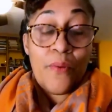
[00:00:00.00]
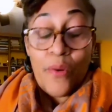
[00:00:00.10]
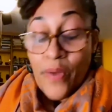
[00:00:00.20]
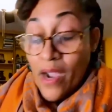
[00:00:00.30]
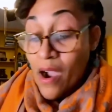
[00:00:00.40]

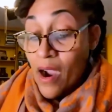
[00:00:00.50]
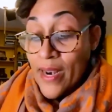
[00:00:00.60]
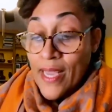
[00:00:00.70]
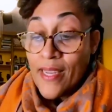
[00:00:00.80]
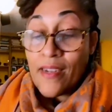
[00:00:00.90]
Well, we're
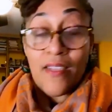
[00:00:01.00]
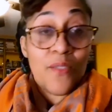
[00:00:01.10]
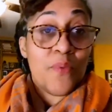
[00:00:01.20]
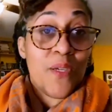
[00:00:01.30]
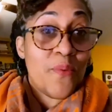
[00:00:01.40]
hard-headed
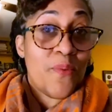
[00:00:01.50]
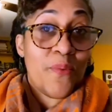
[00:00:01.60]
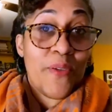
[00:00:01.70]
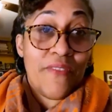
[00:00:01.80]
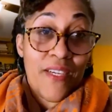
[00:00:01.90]
because
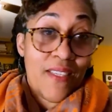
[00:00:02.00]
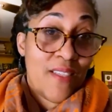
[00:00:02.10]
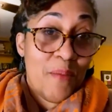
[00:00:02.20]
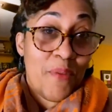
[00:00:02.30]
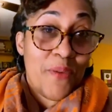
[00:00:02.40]
we're very
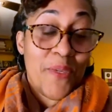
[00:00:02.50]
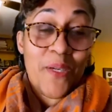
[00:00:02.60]
stubborn.